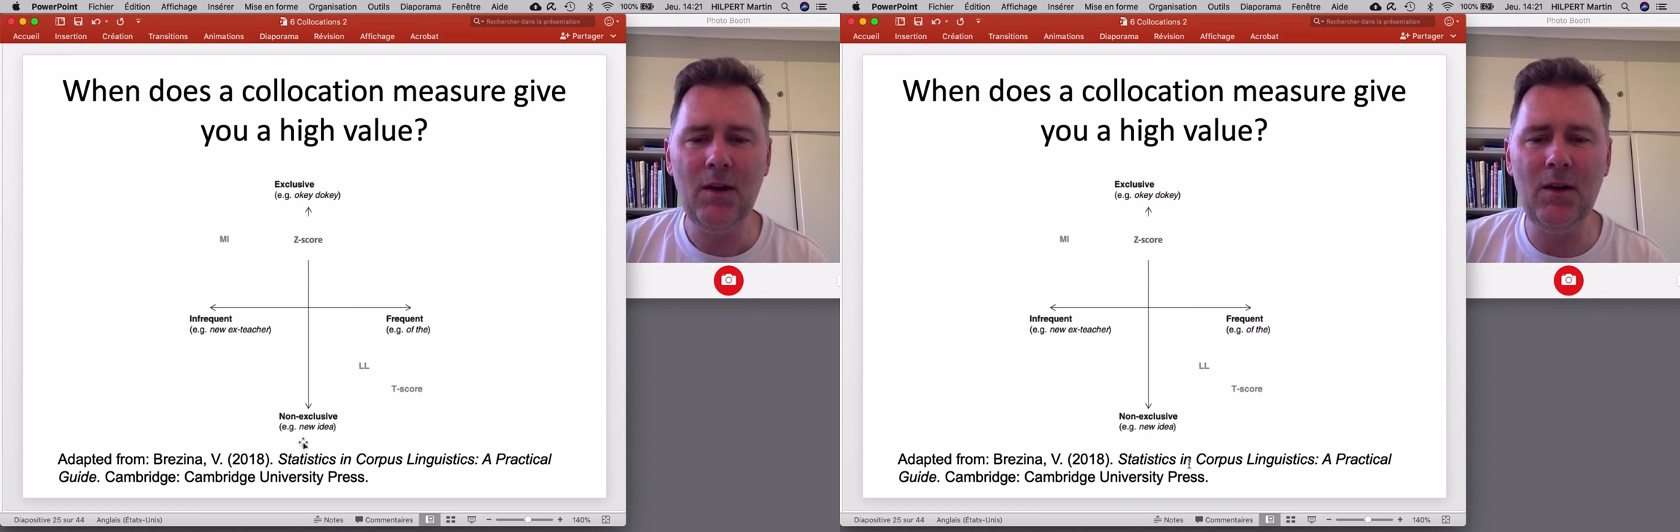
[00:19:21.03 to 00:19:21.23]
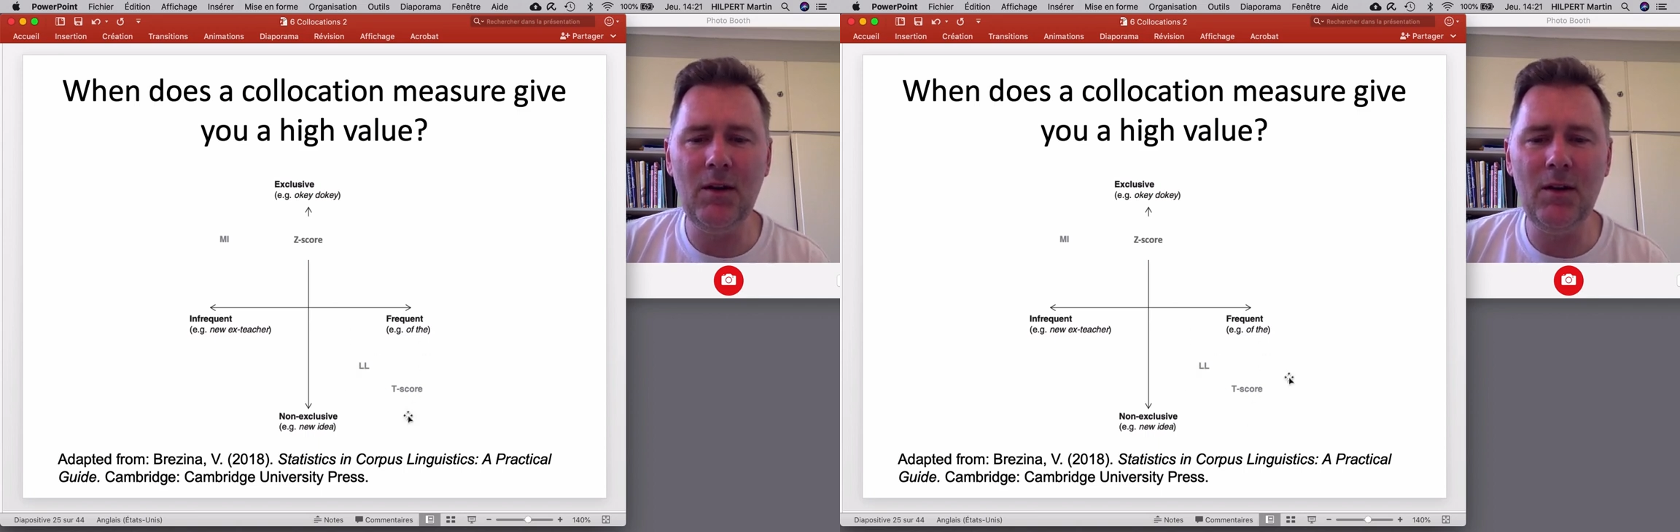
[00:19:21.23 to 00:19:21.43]

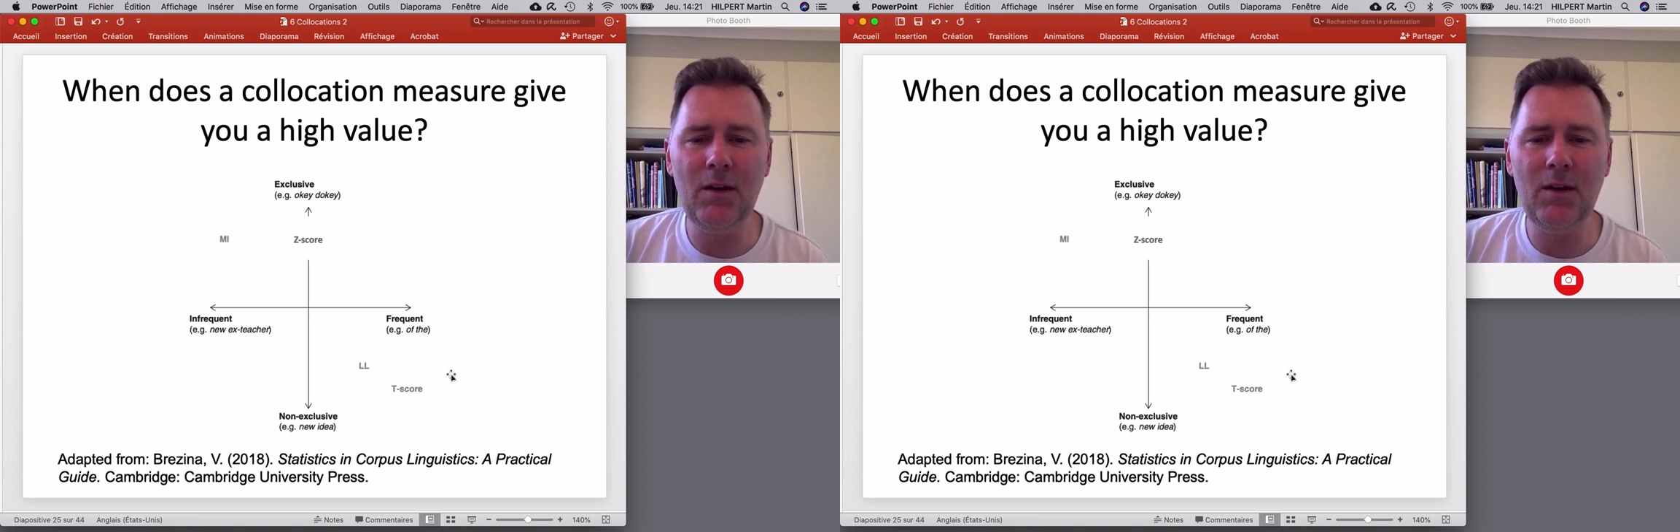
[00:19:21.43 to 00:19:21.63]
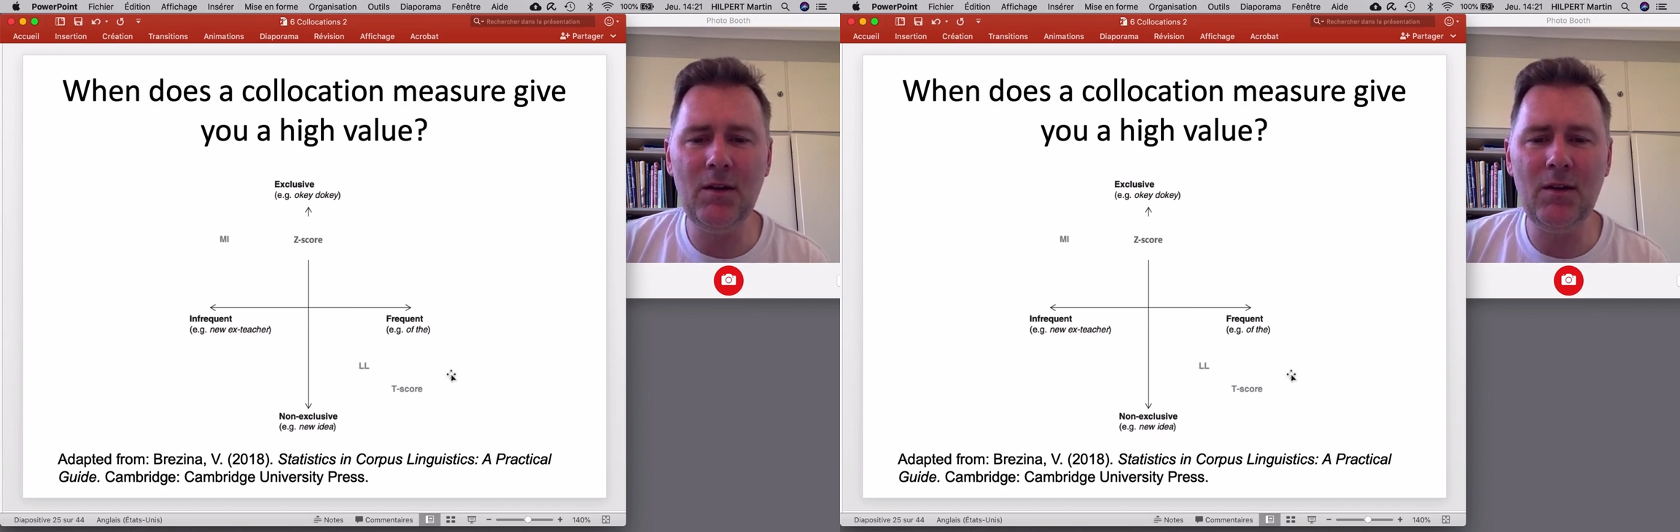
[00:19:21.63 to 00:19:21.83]

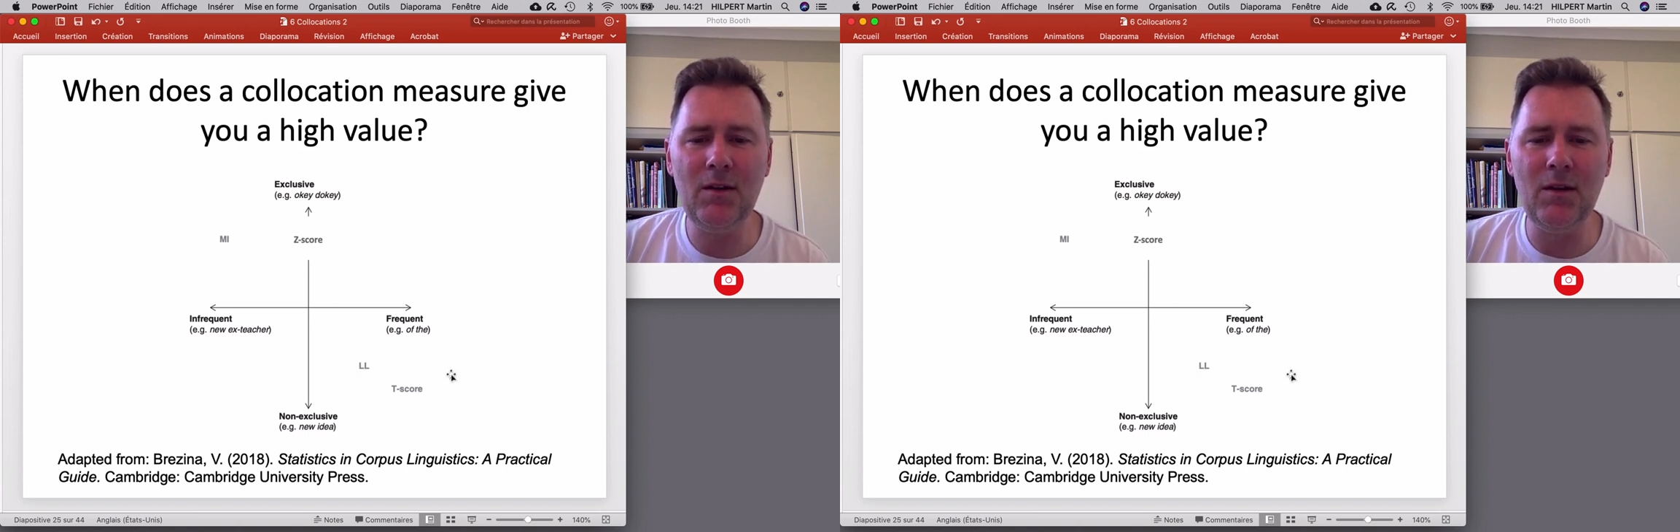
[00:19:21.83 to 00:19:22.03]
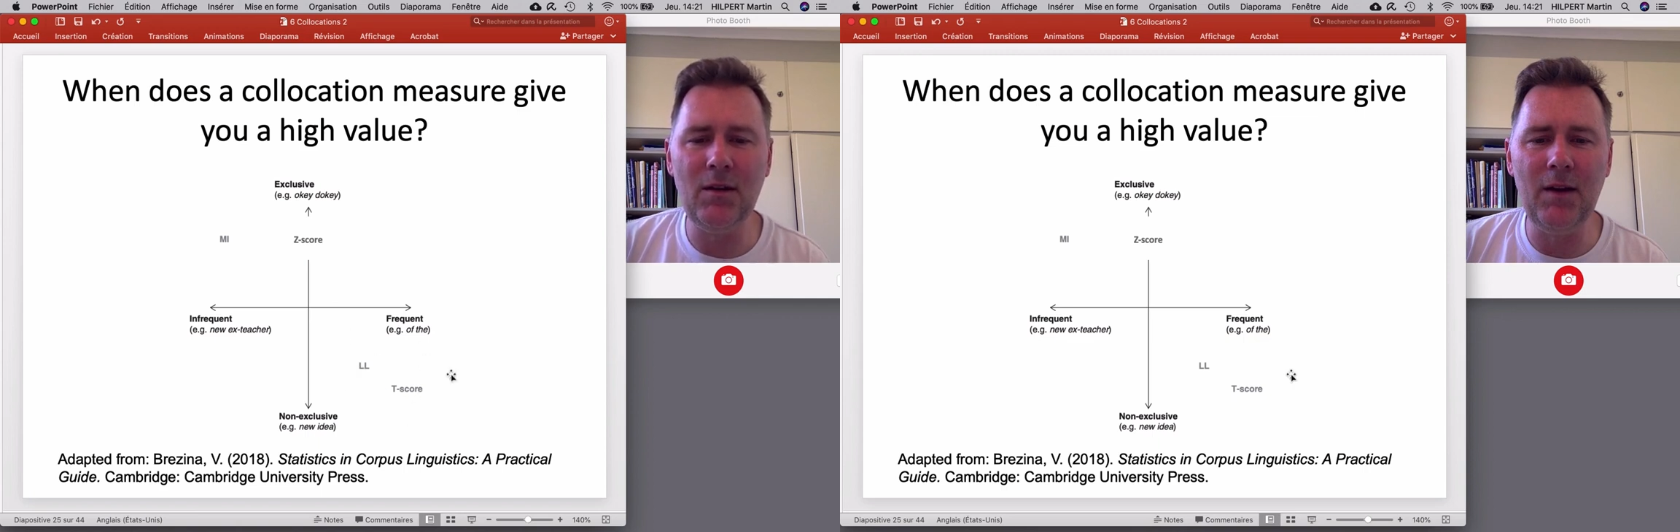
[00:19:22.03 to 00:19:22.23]

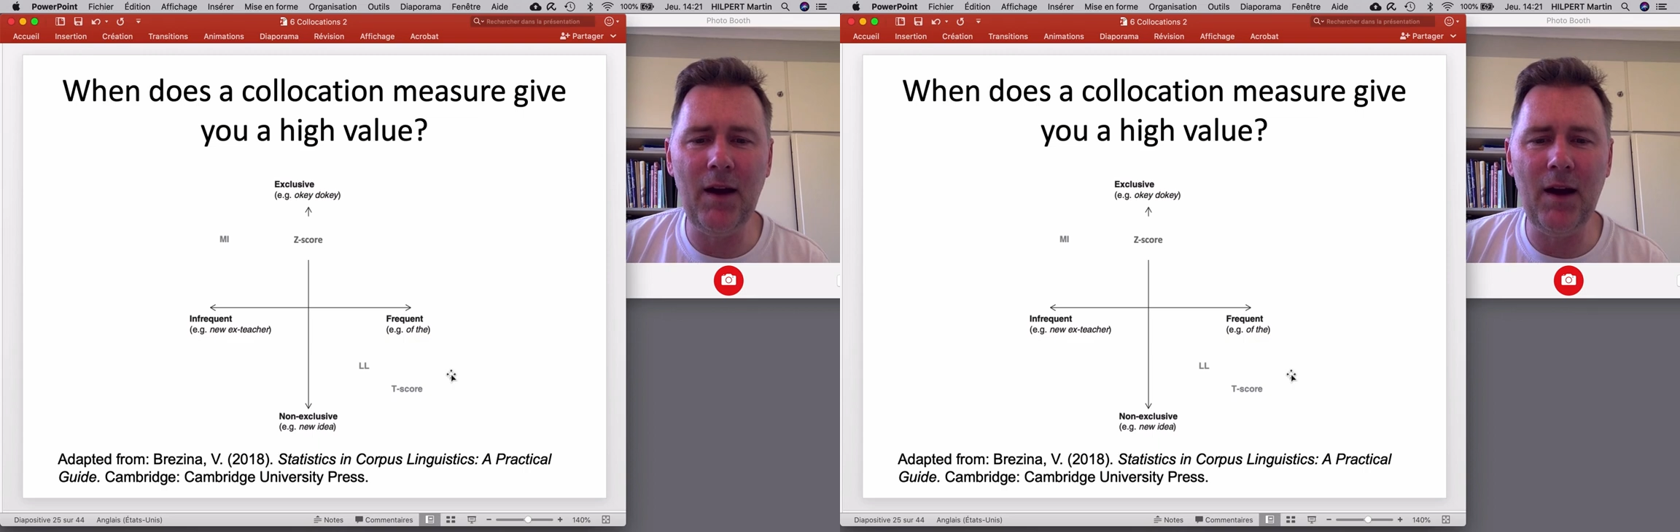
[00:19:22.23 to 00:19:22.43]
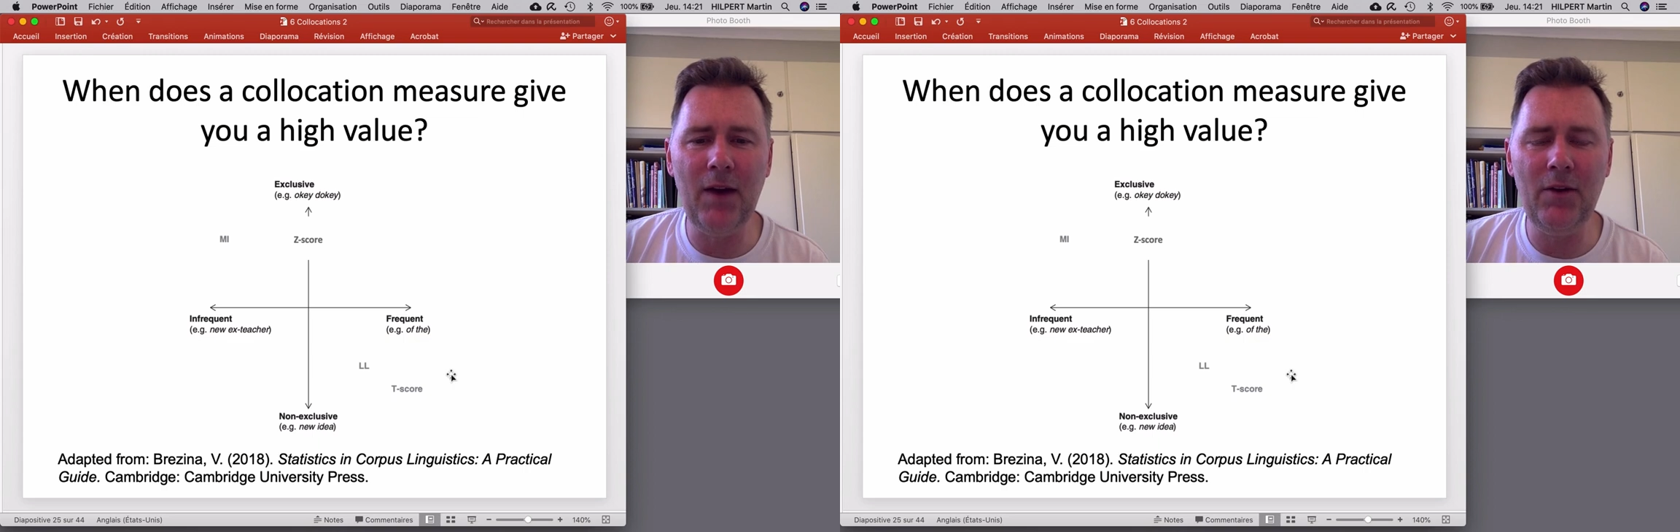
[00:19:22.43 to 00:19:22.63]
in an
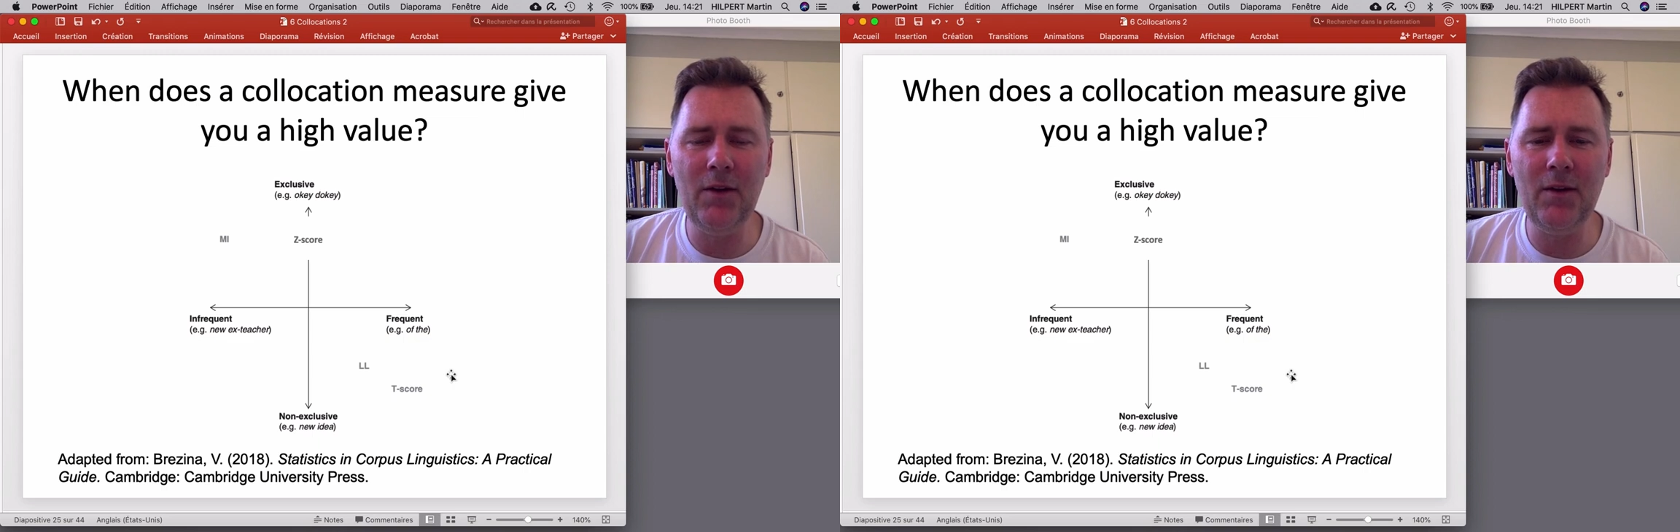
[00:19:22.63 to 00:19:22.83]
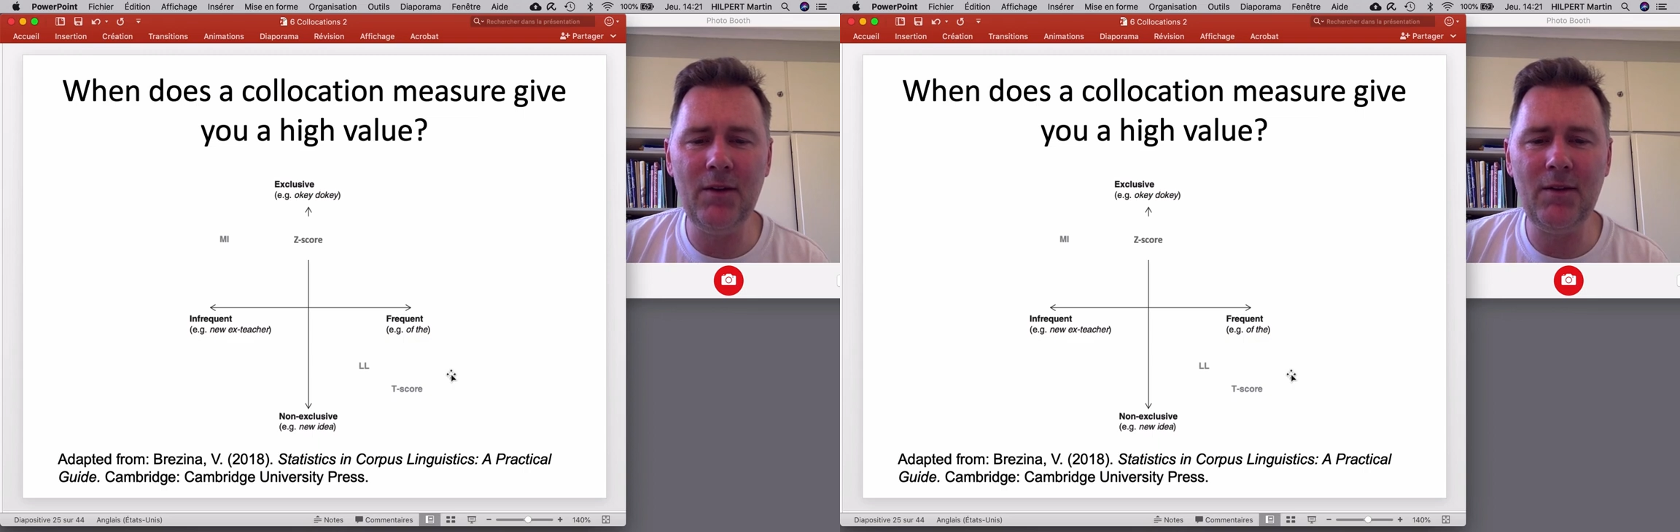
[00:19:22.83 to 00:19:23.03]

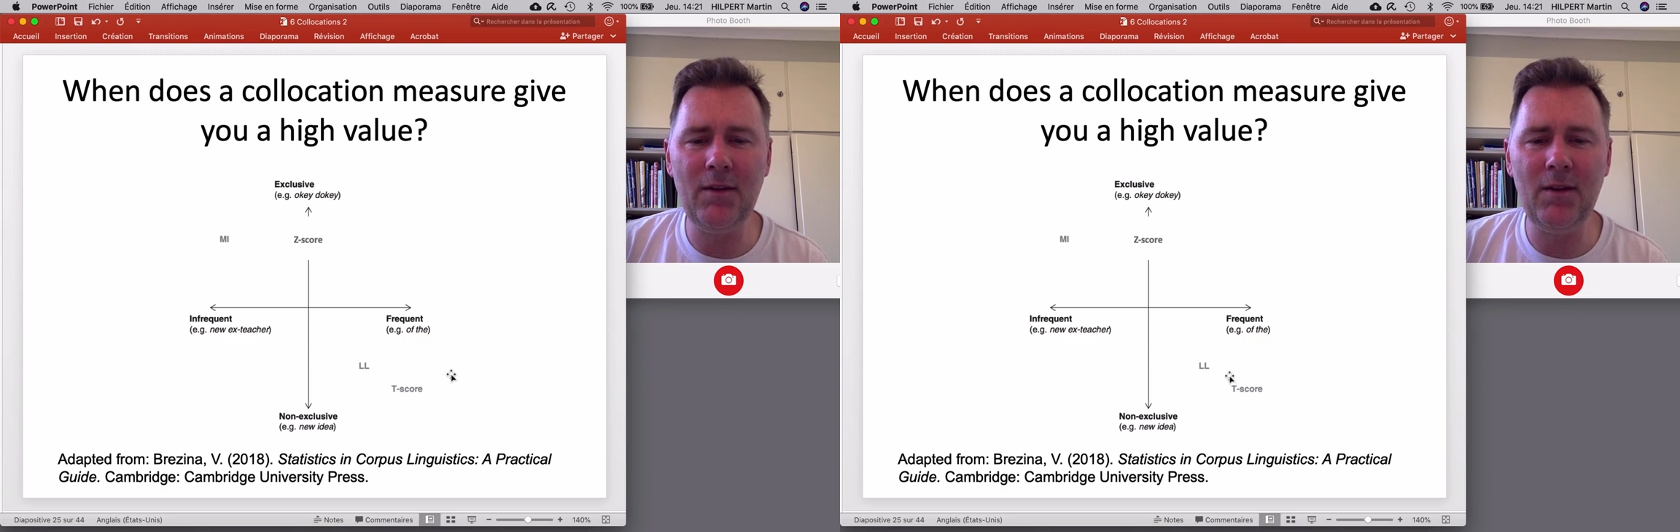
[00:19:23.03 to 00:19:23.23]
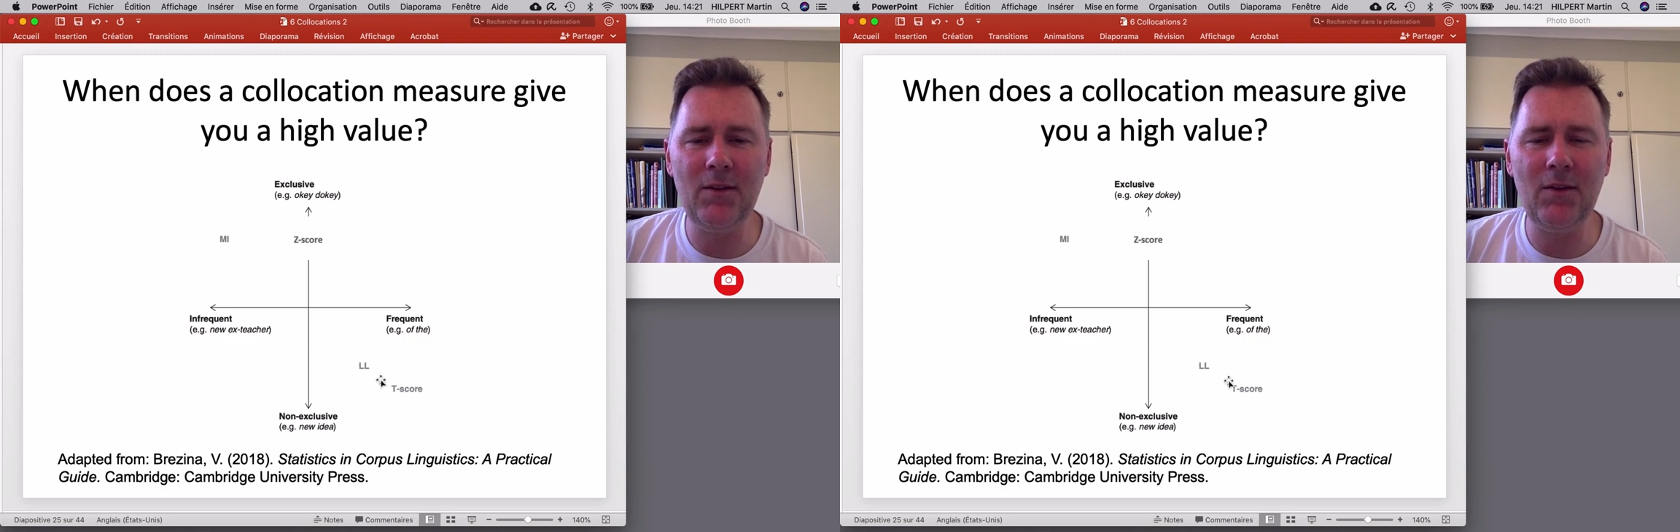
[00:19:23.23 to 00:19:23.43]
area that says,